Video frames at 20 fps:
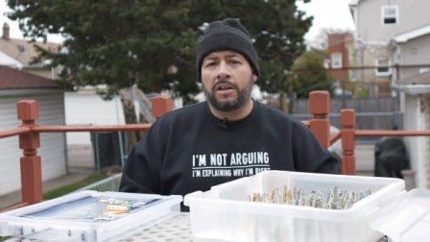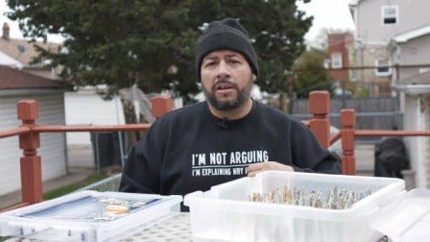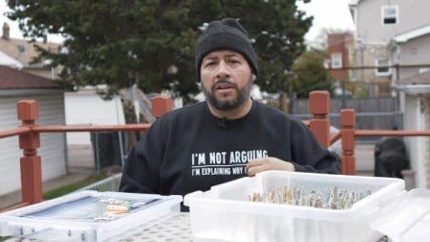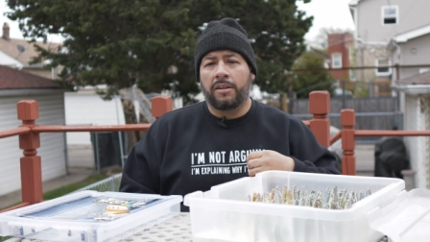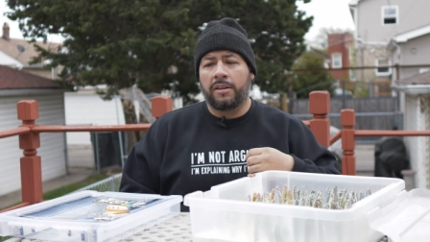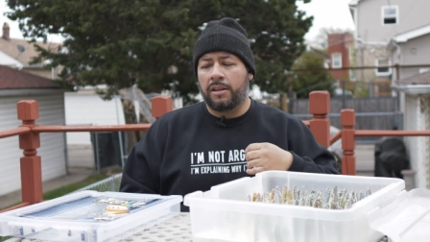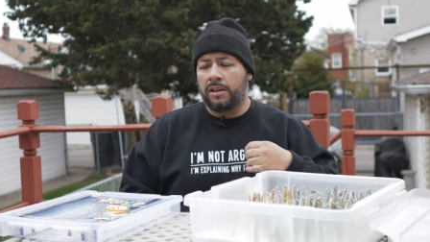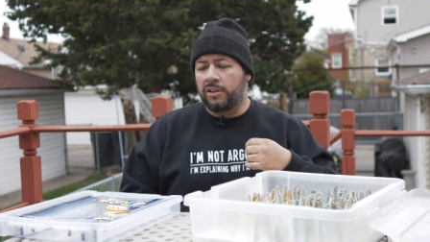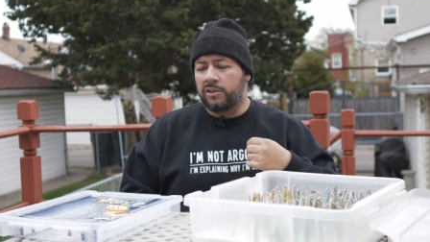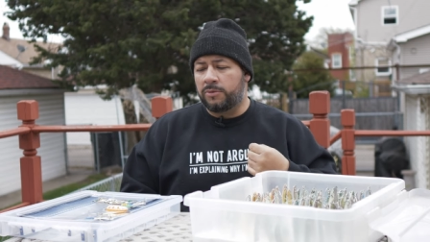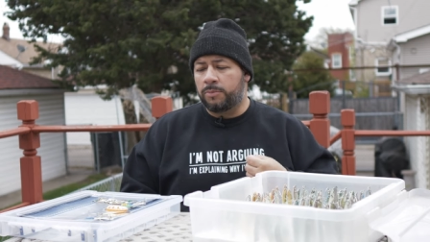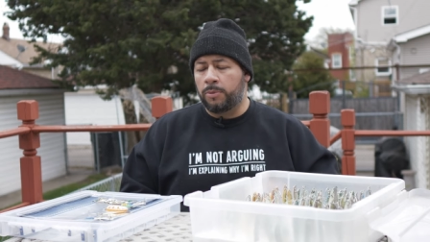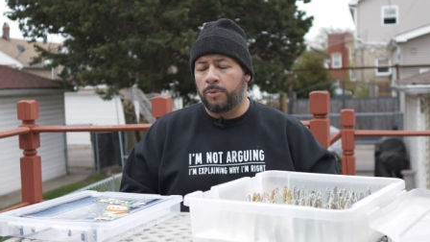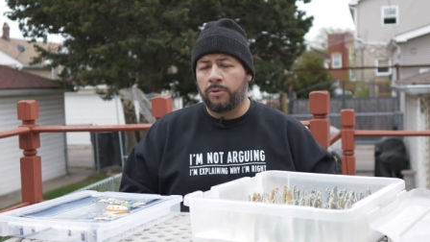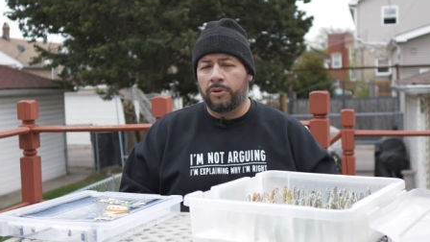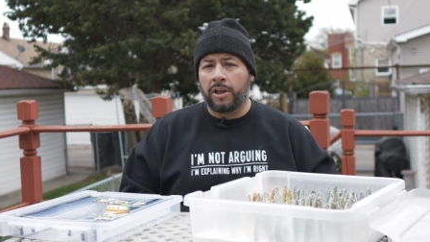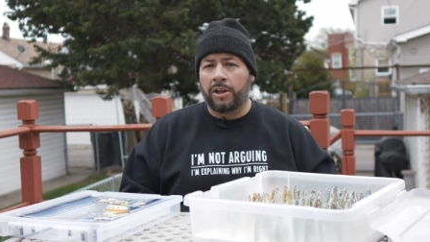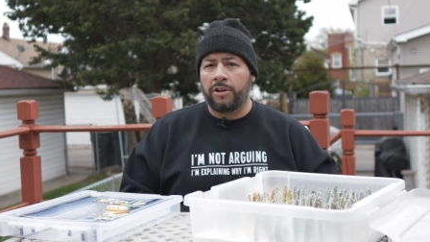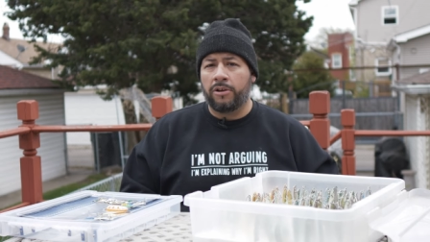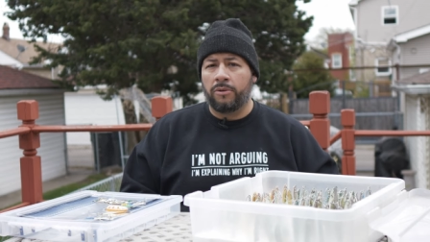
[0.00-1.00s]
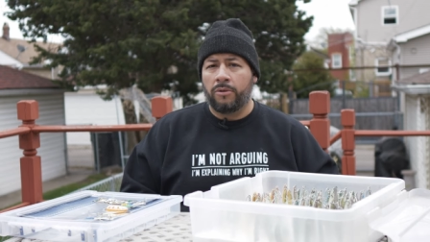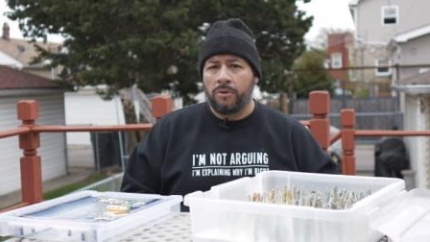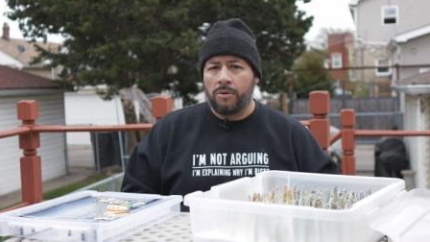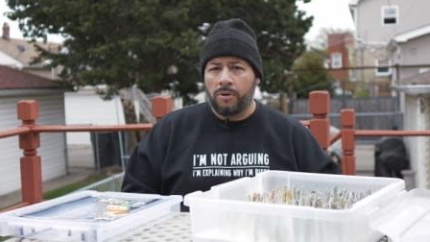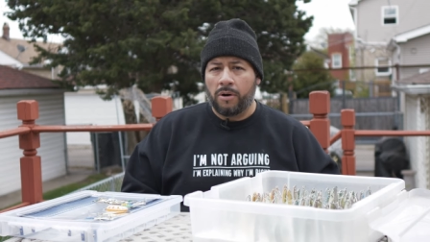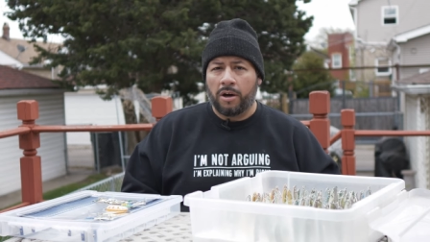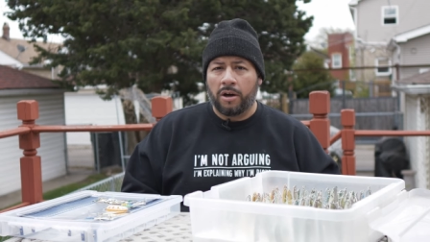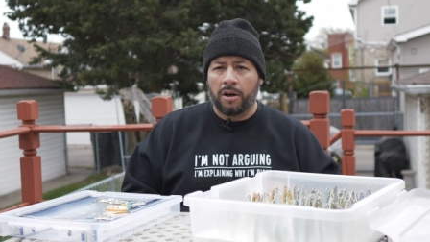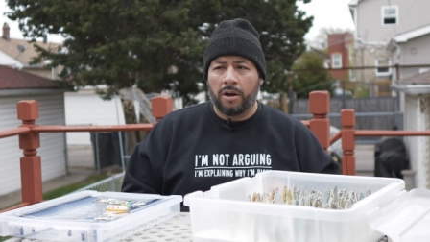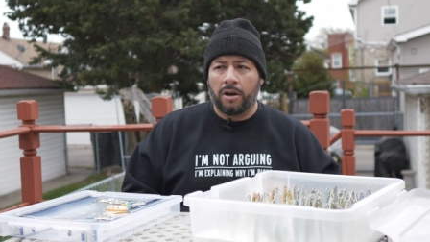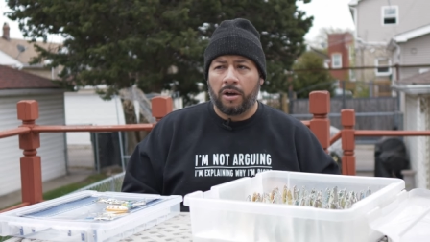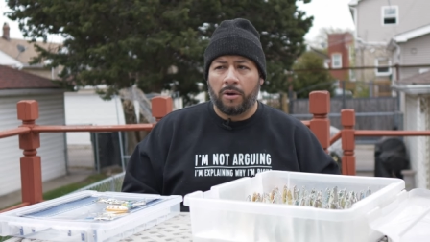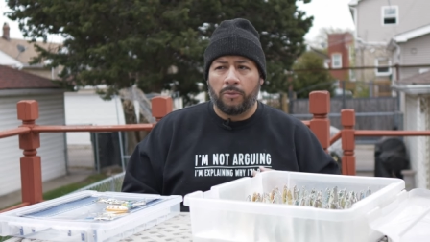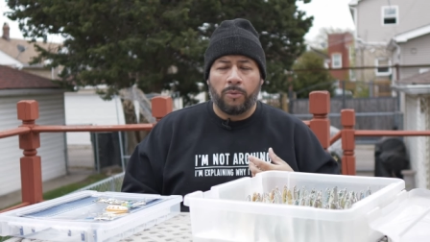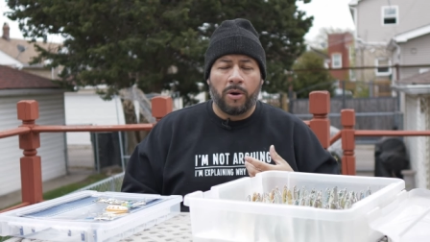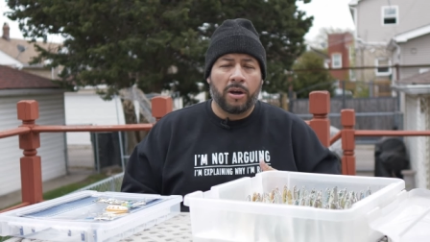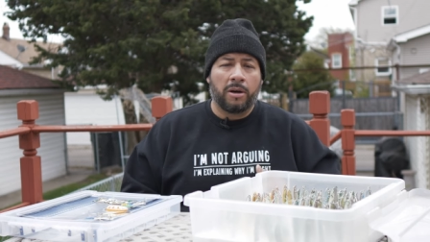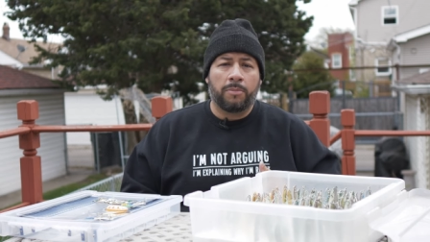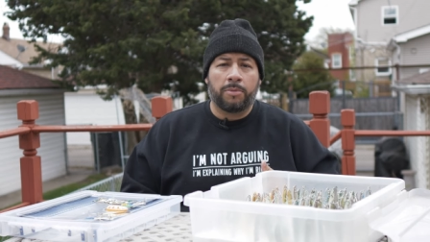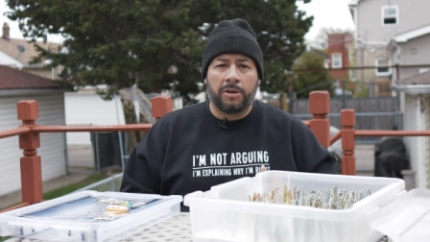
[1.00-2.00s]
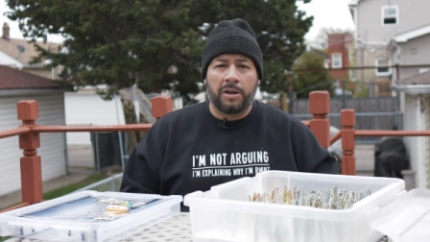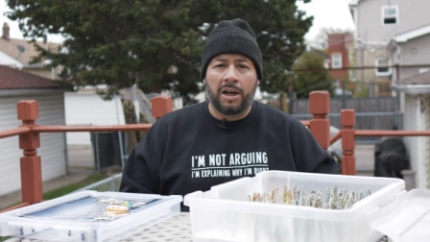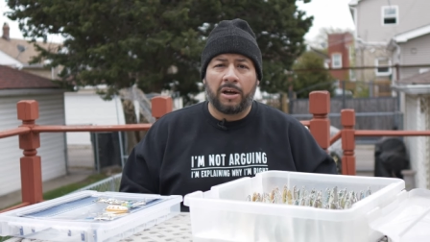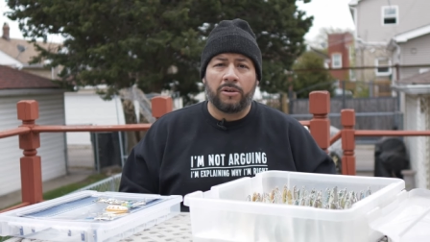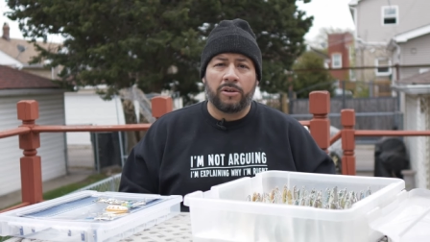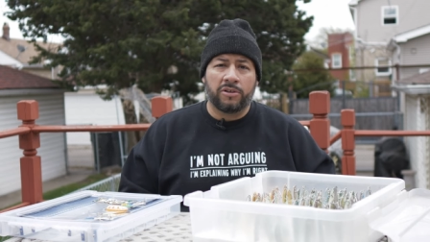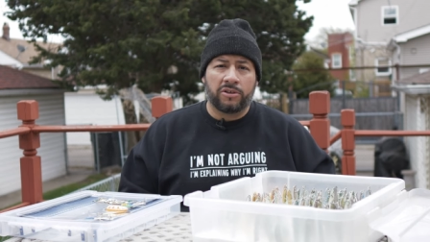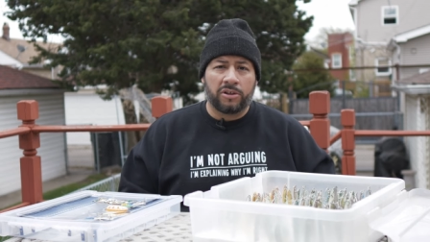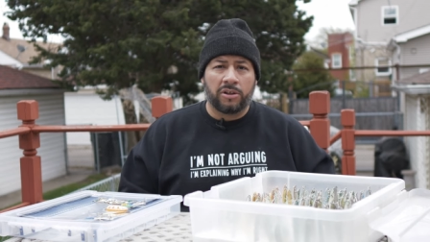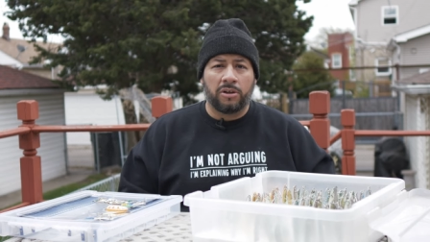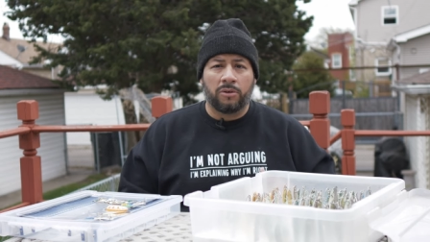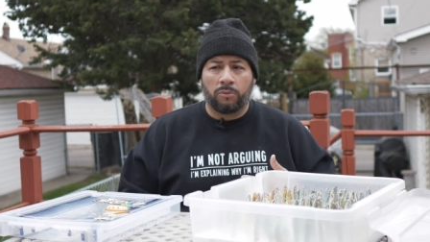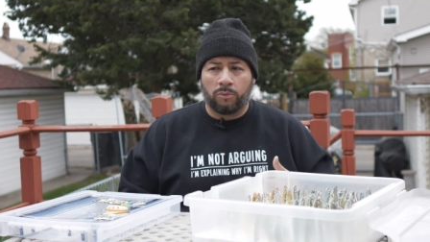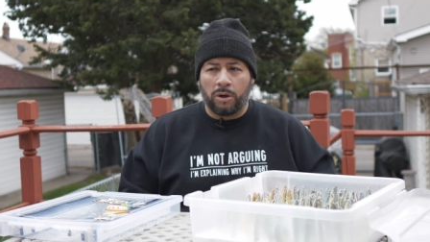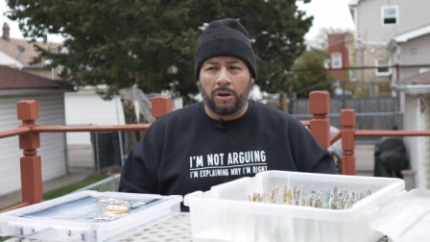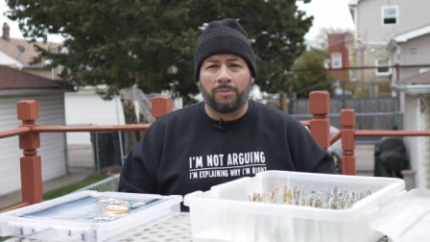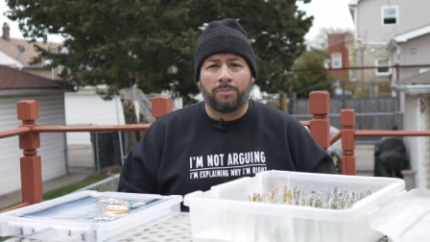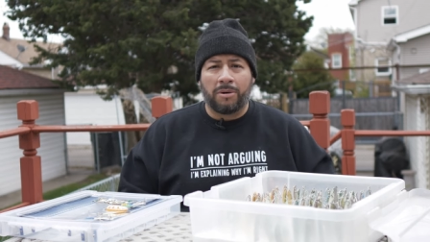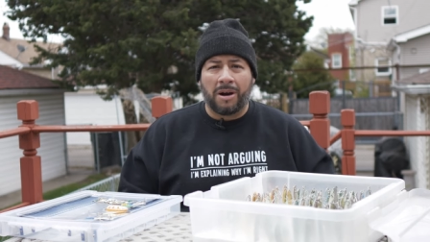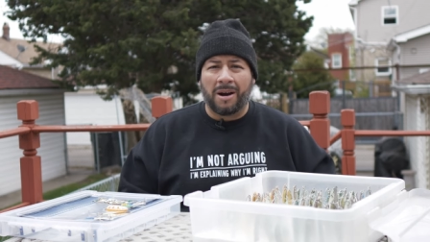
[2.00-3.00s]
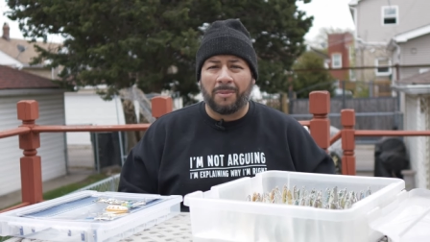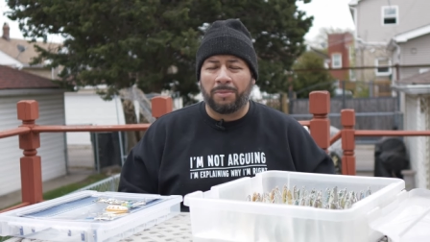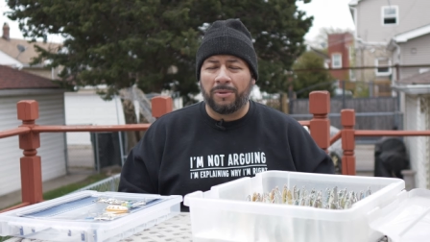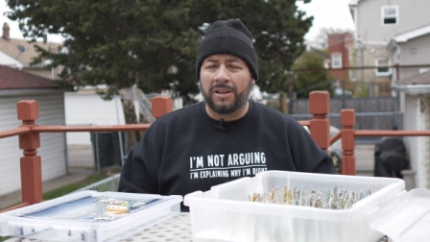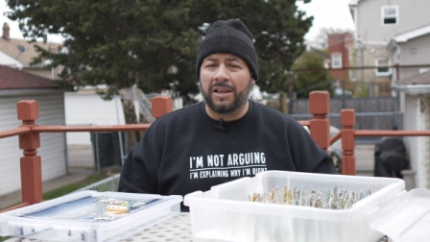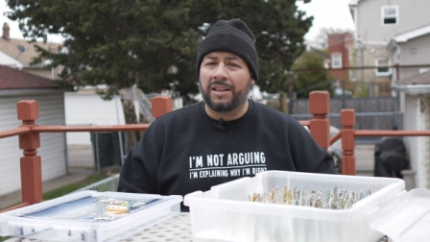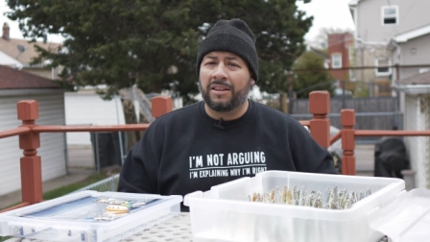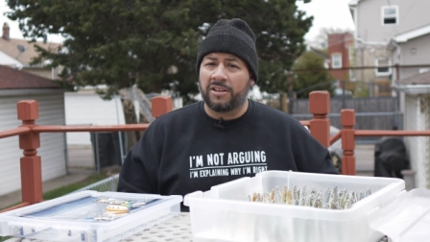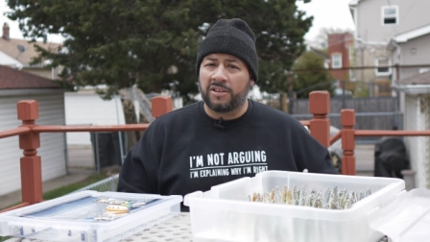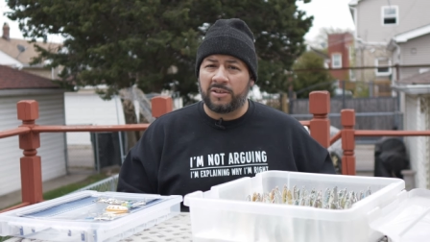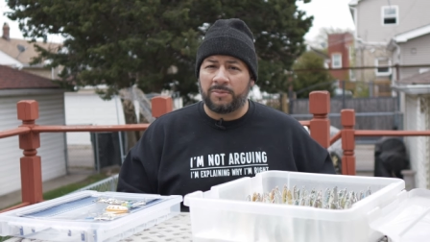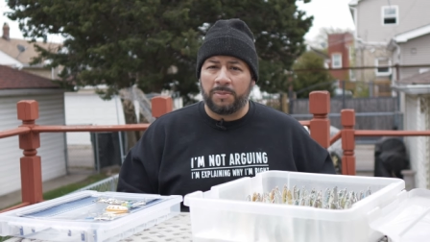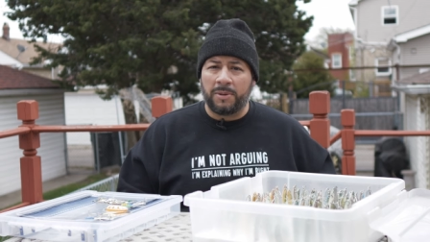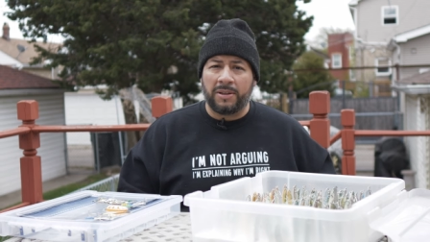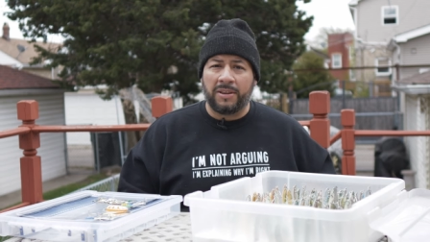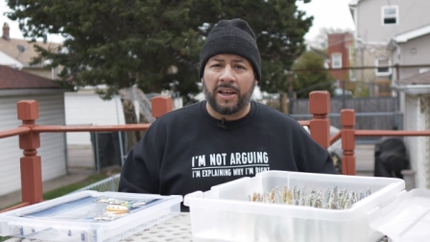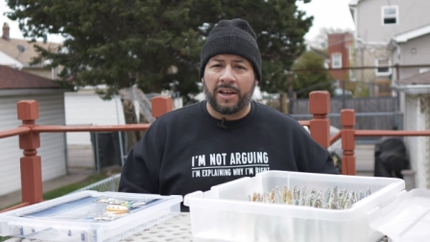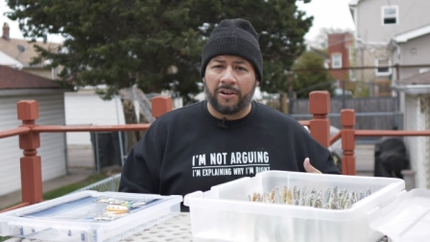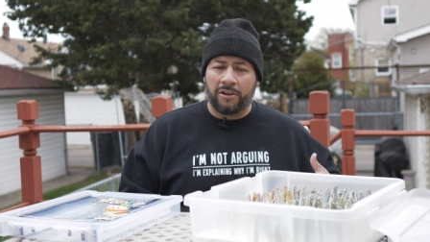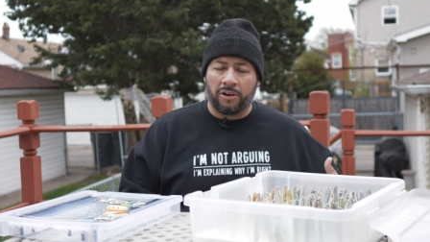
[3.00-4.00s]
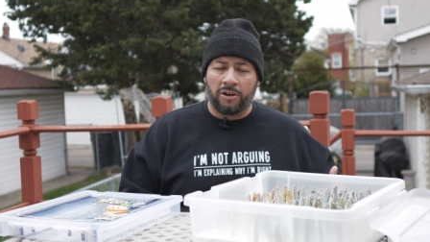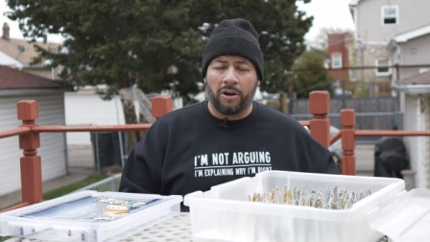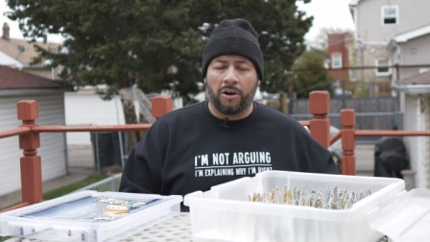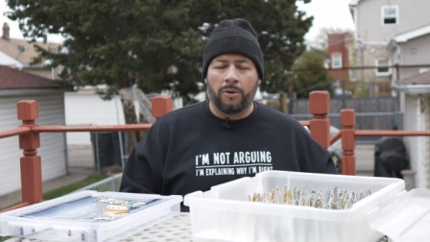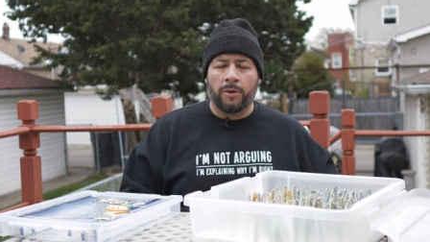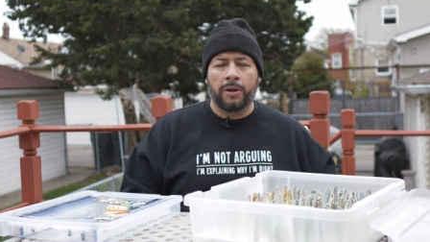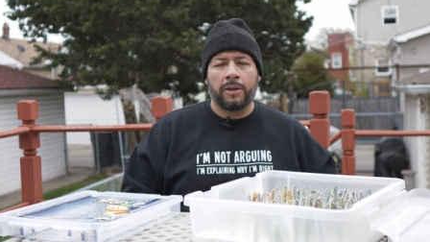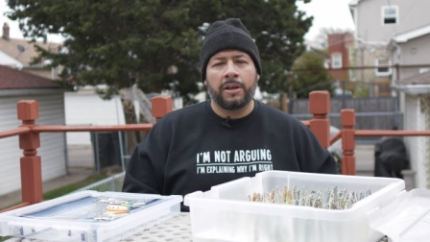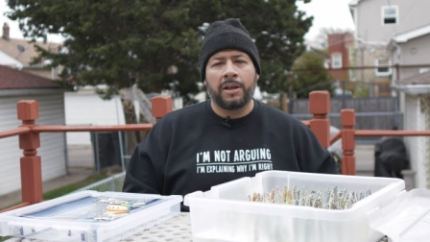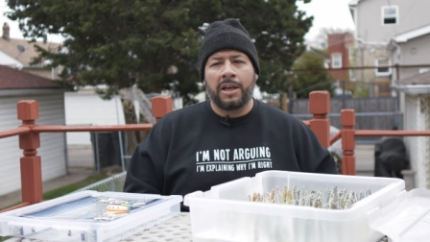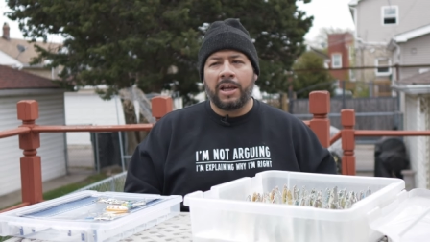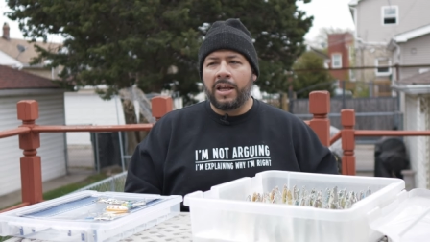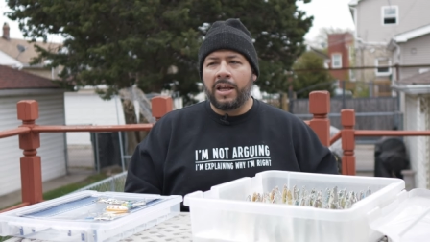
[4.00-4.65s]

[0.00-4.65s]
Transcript: the spoon that you uh, want to put out is going to run properly at the speed that you're going,